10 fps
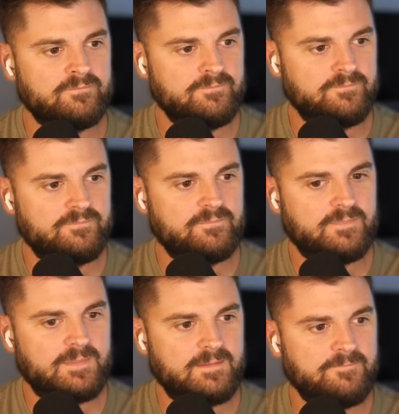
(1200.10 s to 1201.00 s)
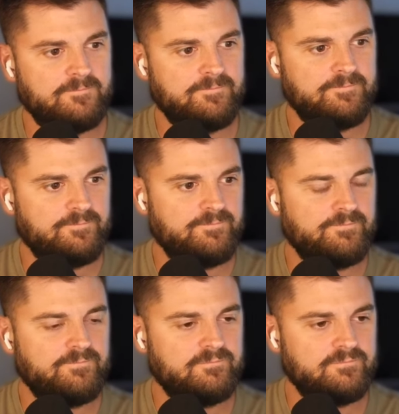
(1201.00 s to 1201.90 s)

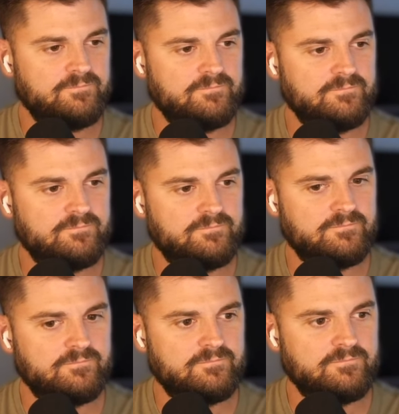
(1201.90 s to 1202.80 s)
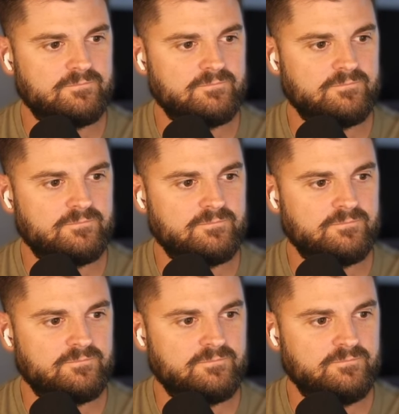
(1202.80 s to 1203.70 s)

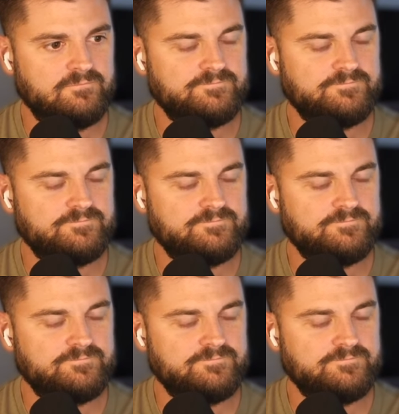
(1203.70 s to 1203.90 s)
This person isn't speaking.